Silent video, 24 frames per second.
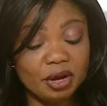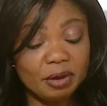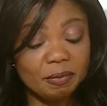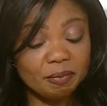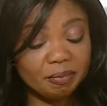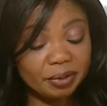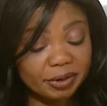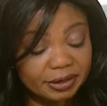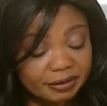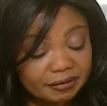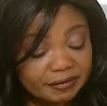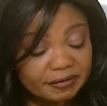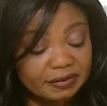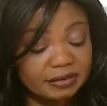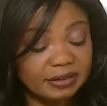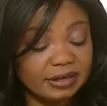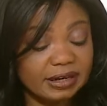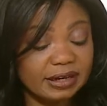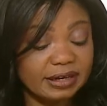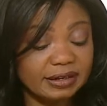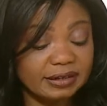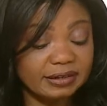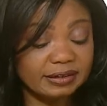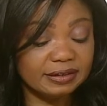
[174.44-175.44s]

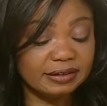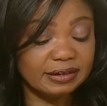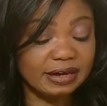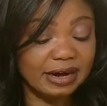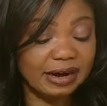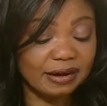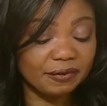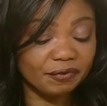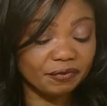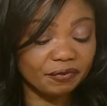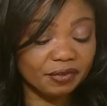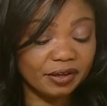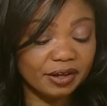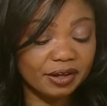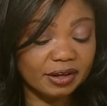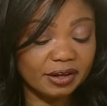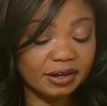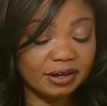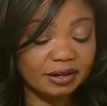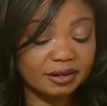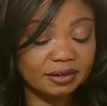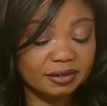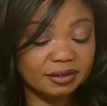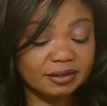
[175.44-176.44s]
Personally, I
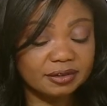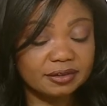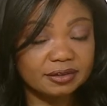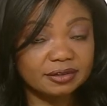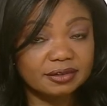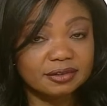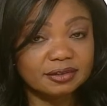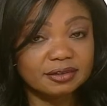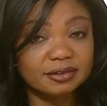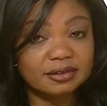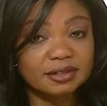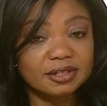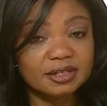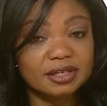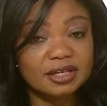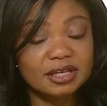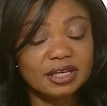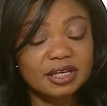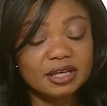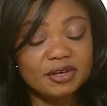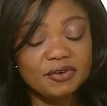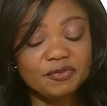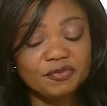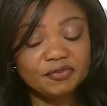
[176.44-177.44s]
think
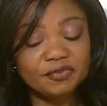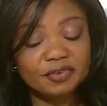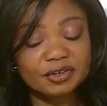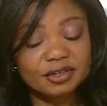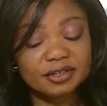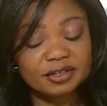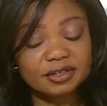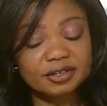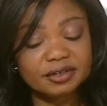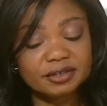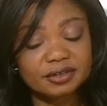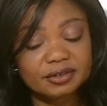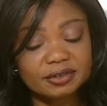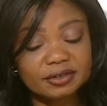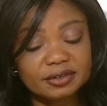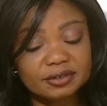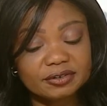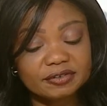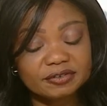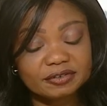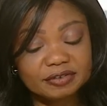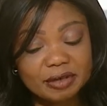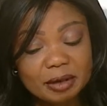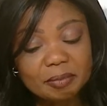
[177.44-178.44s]
if
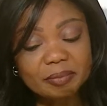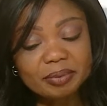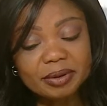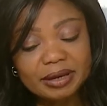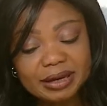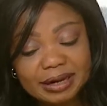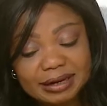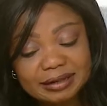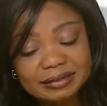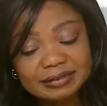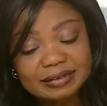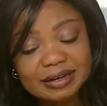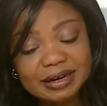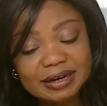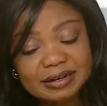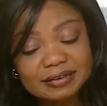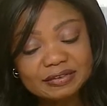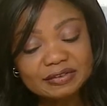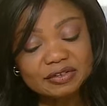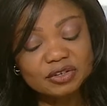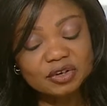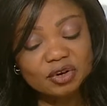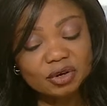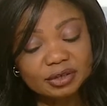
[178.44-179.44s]
Sepp Blatter
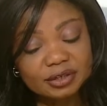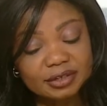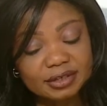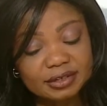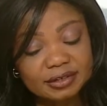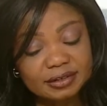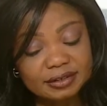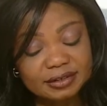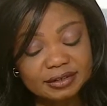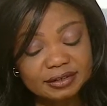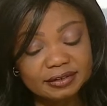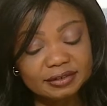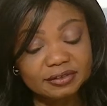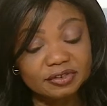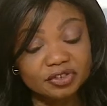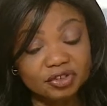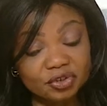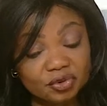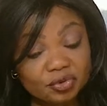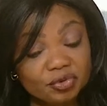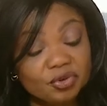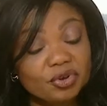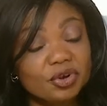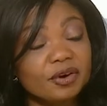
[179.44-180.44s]
has got a
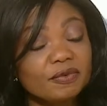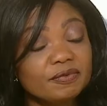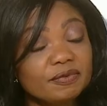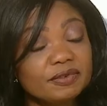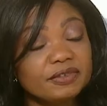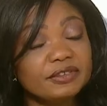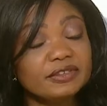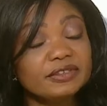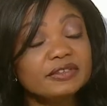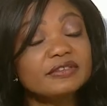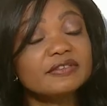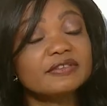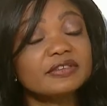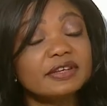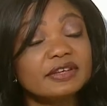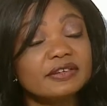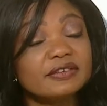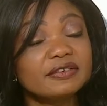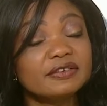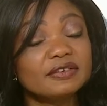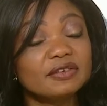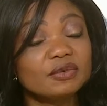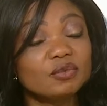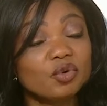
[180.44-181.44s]
degree of
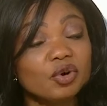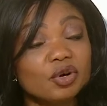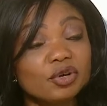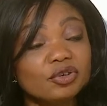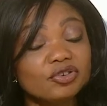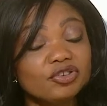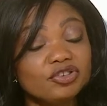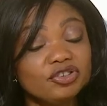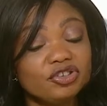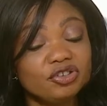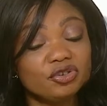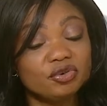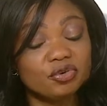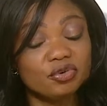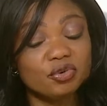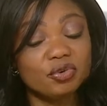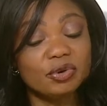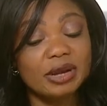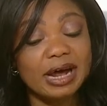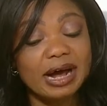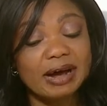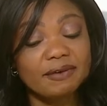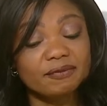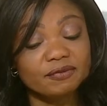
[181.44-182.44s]
decency, what he
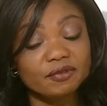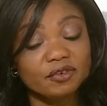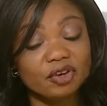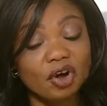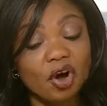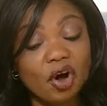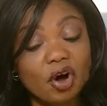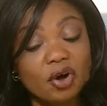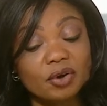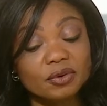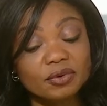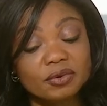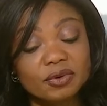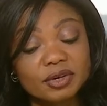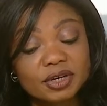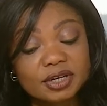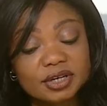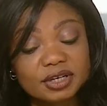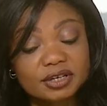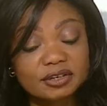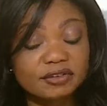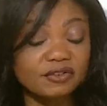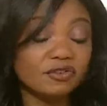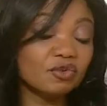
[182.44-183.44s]
could have done
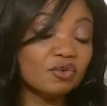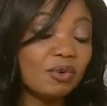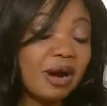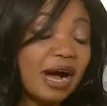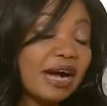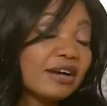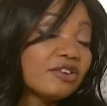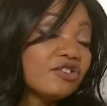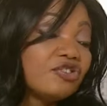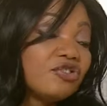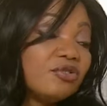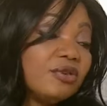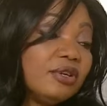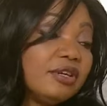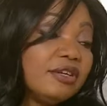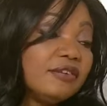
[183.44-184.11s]
is to actually